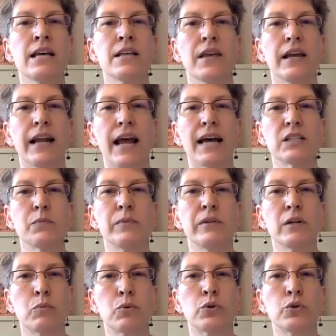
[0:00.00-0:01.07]
that has been
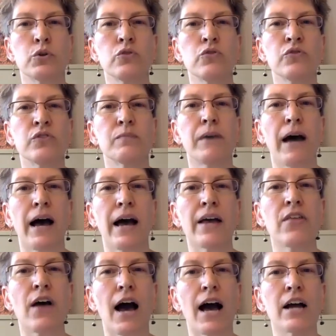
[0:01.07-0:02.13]
approved by
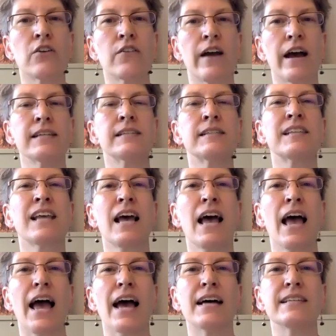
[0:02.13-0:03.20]
the IRS
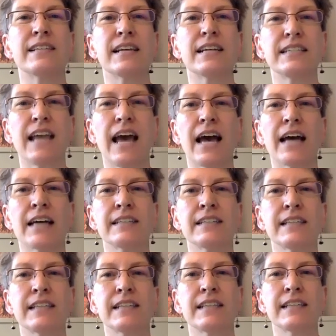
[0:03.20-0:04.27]
as a tax
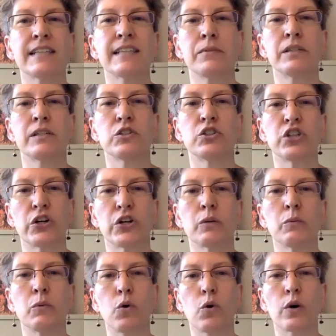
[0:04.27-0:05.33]
exempt
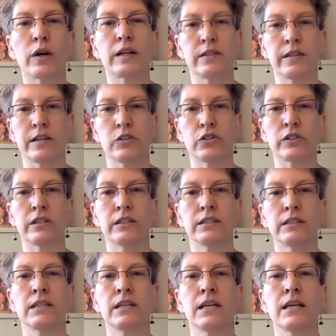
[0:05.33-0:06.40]
charitable organization.
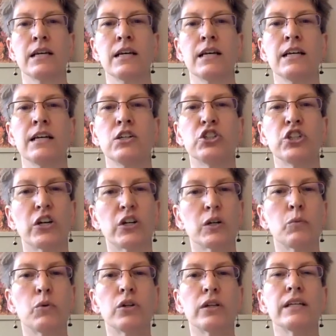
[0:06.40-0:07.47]

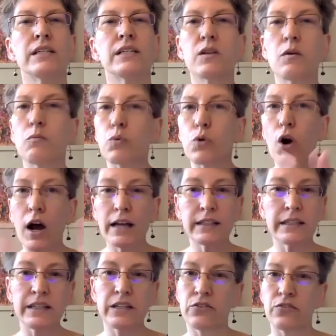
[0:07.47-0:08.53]
Charitable is
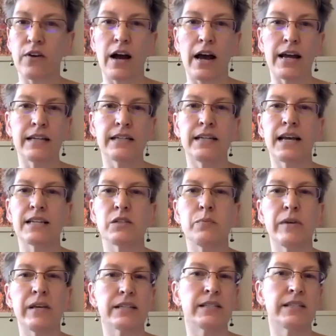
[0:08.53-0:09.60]
broadly defined as
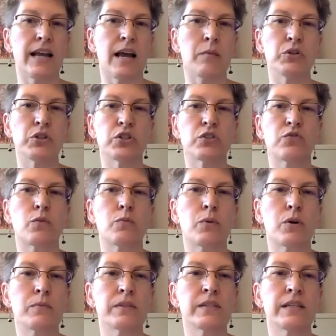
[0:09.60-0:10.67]
being established for
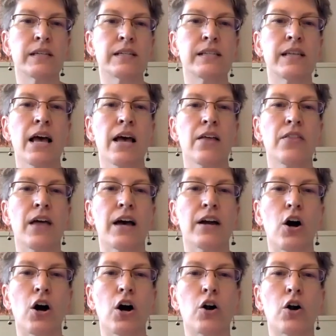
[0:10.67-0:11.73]
purposes that
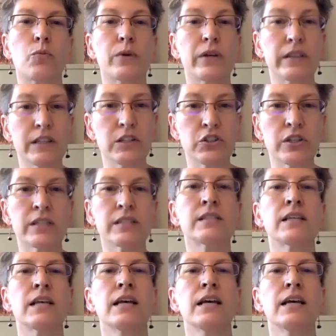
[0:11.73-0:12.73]
are religious,